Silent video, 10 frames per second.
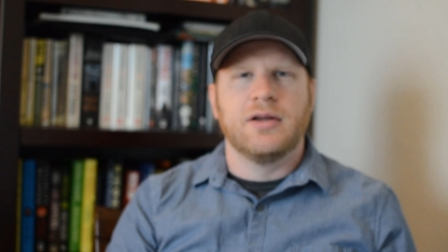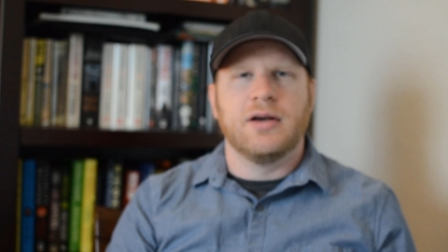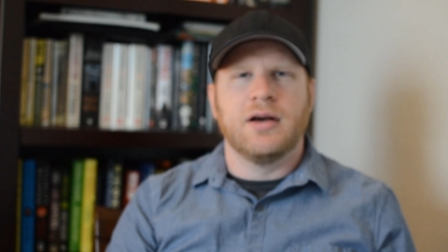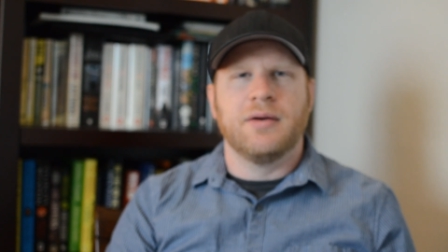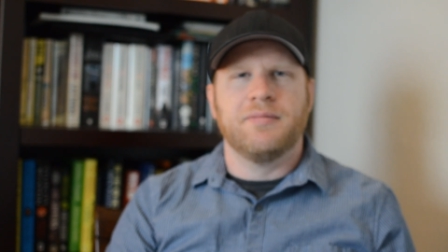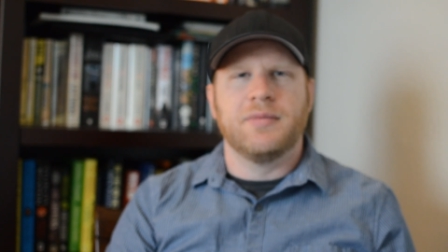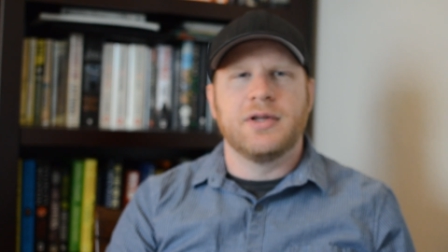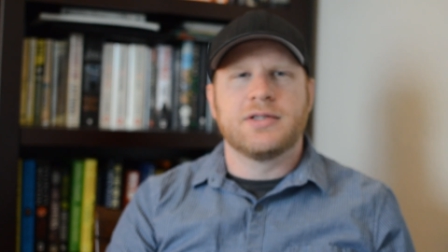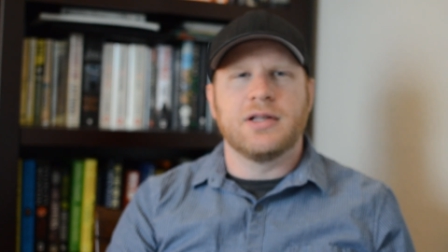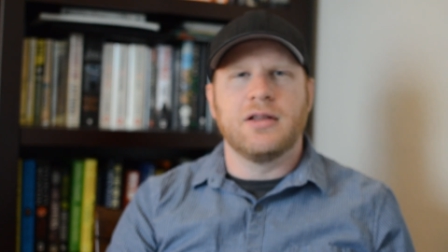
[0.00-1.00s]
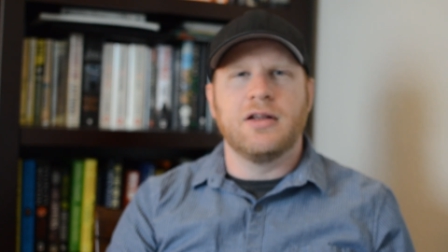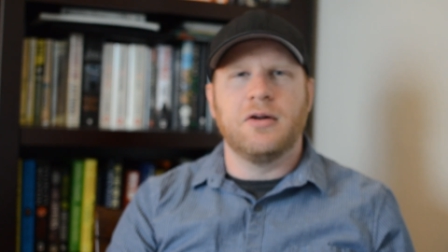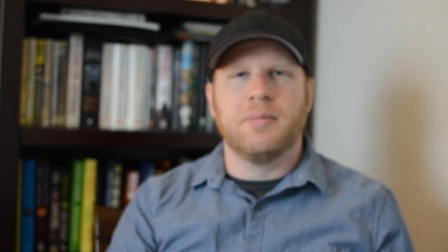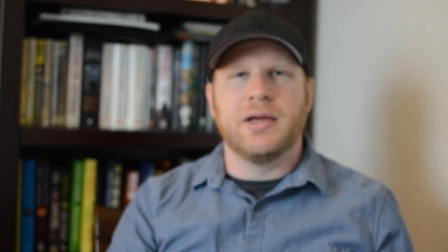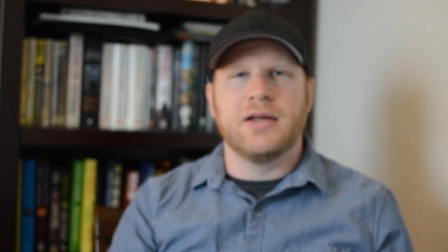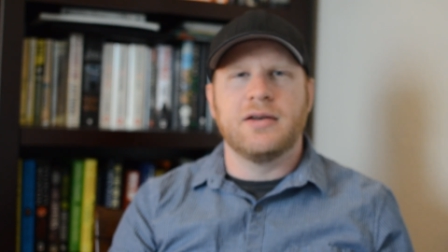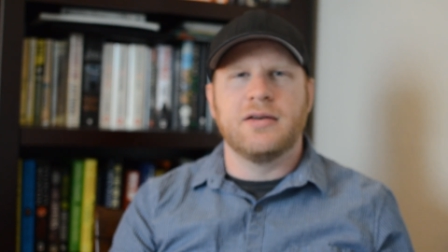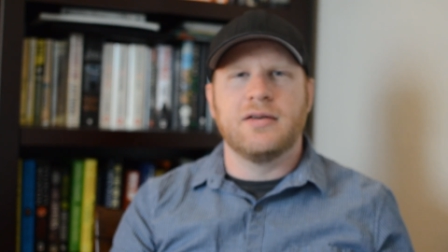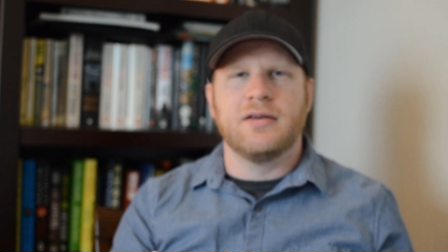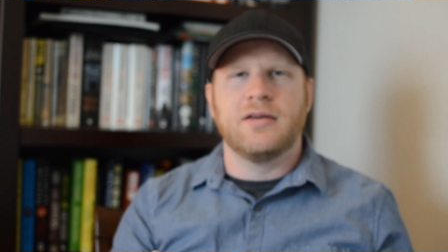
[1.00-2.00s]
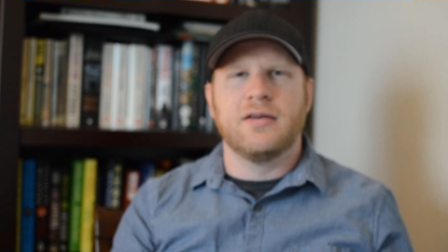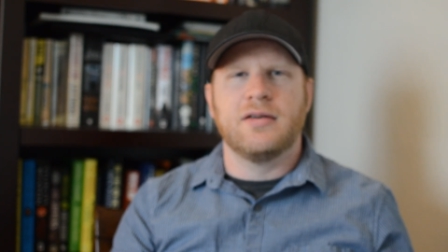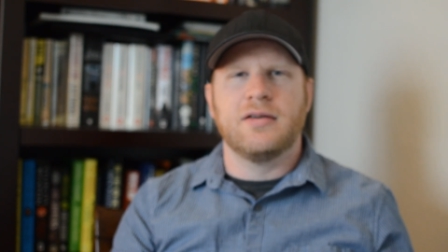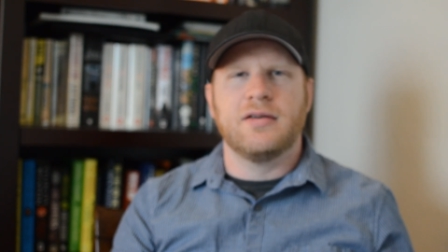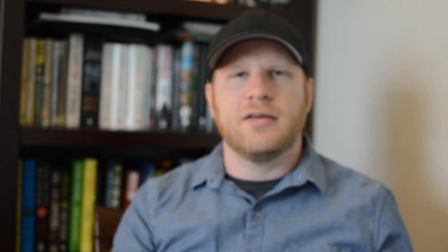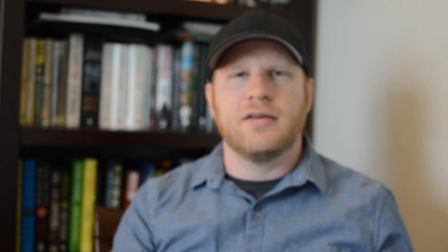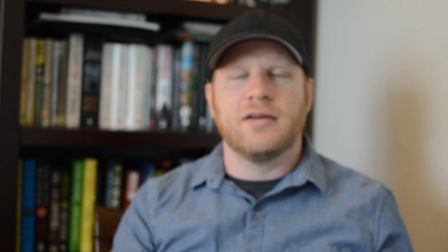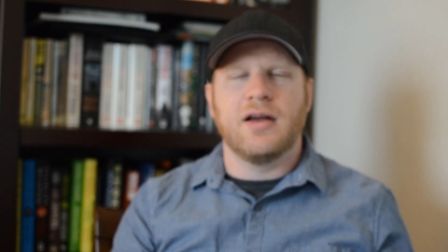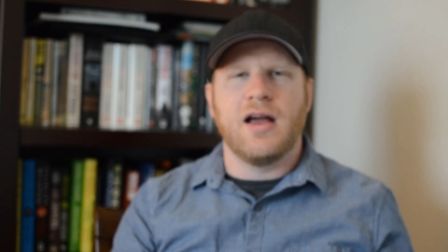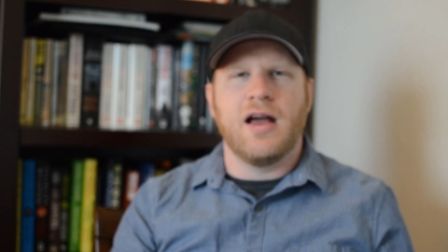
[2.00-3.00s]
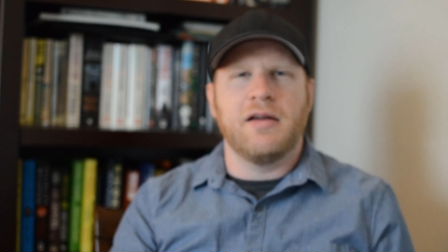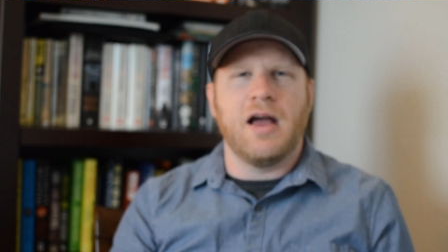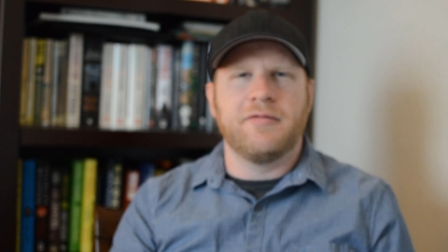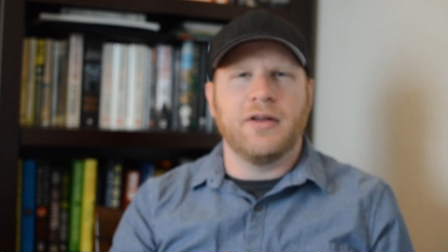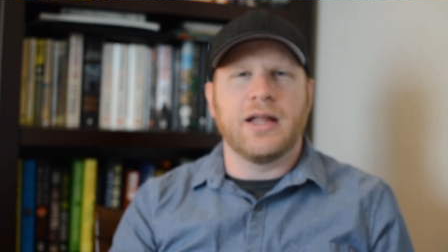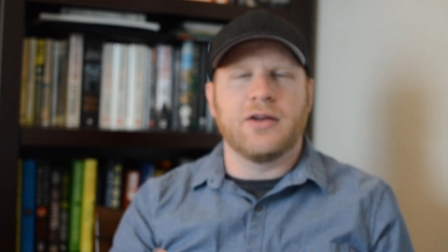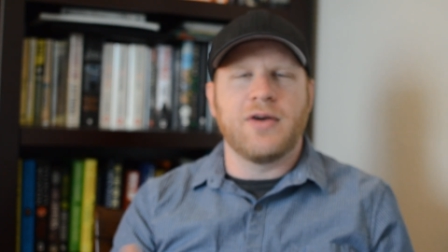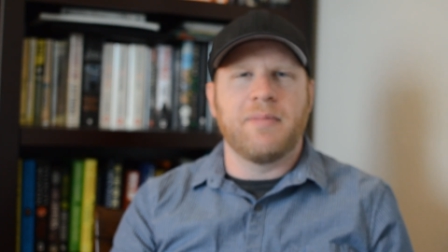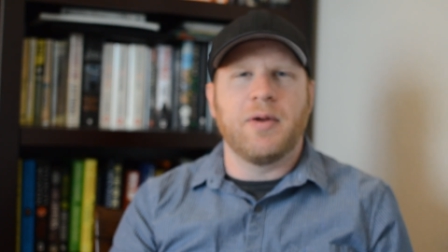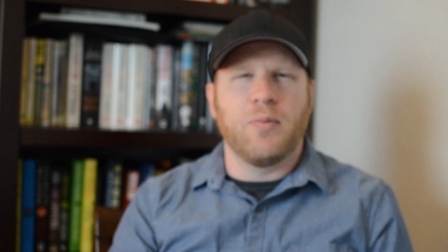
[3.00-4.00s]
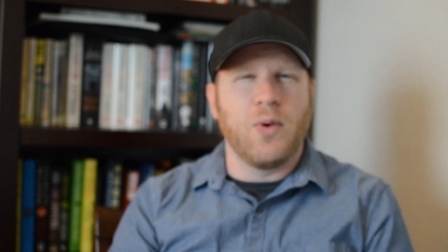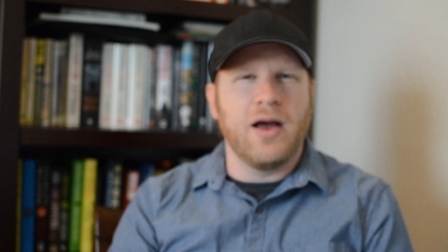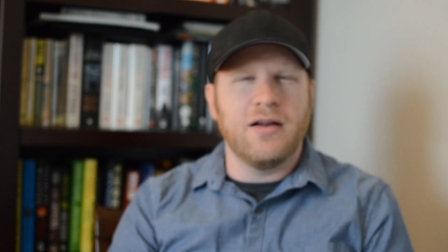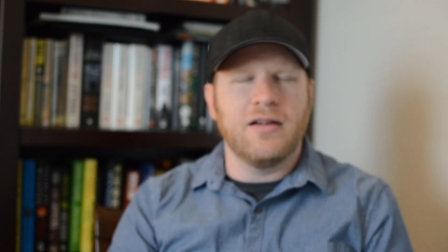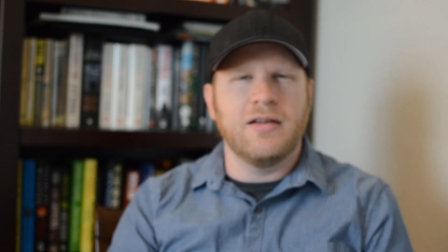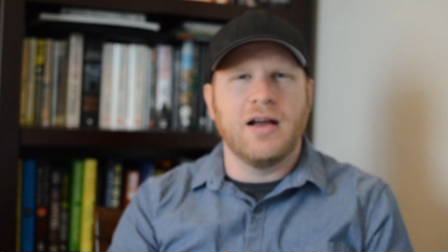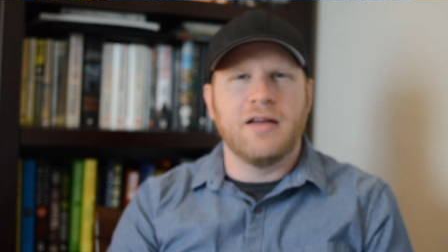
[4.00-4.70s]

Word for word: Um, it's a little bit, I, I felt like it wrapped up well.